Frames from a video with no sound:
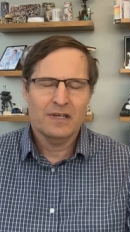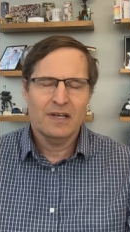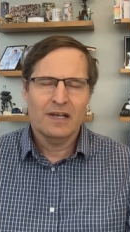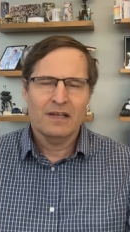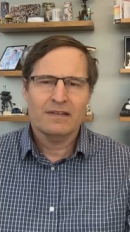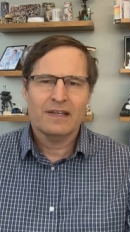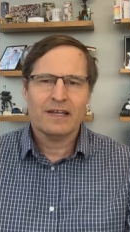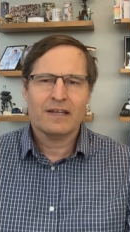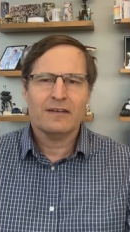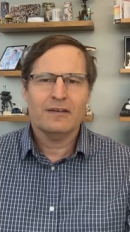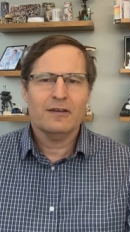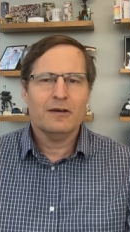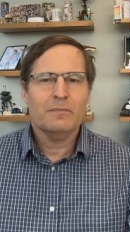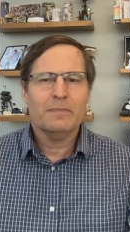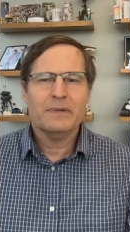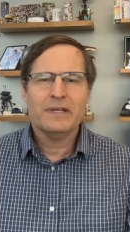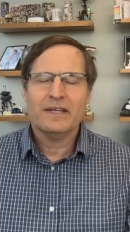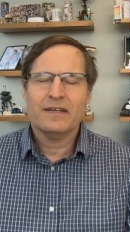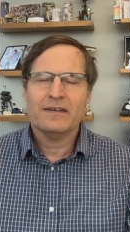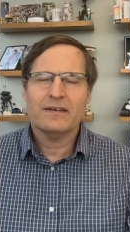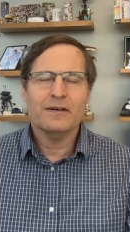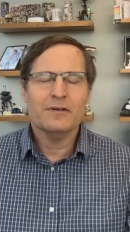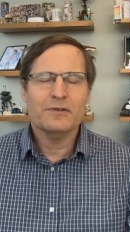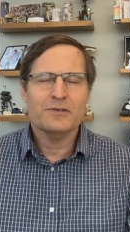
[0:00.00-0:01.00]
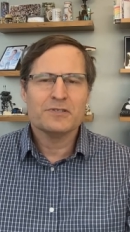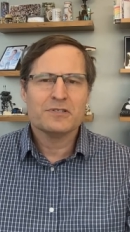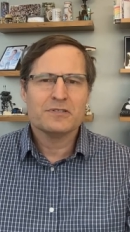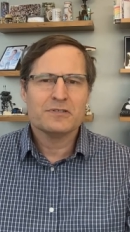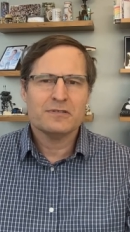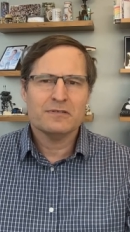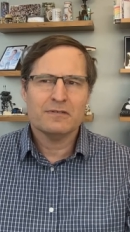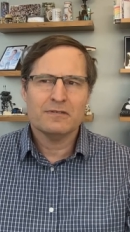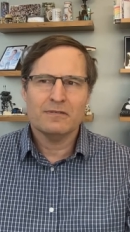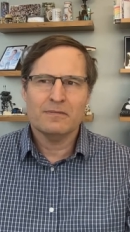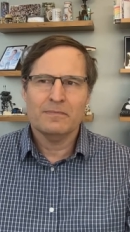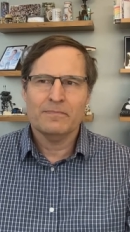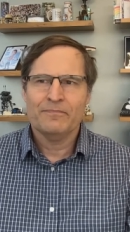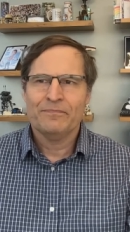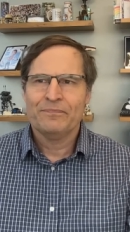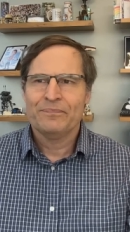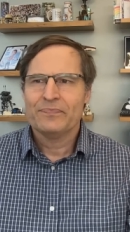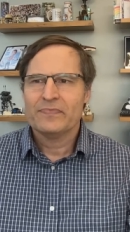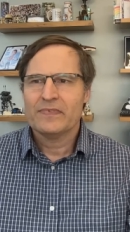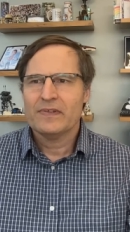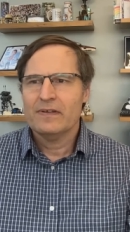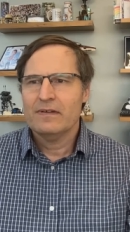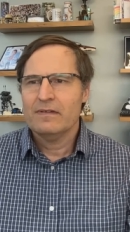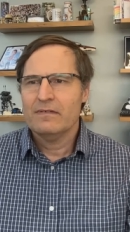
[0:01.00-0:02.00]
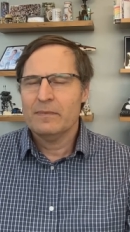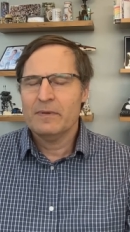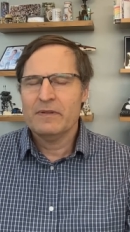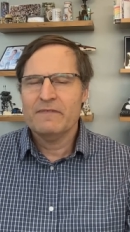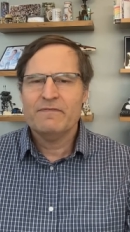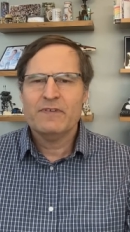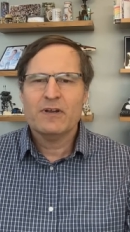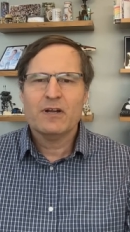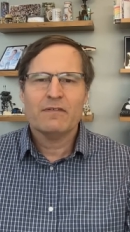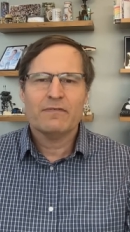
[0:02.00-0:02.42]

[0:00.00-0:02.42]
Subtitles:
Like, nobody goes to, I mean, very,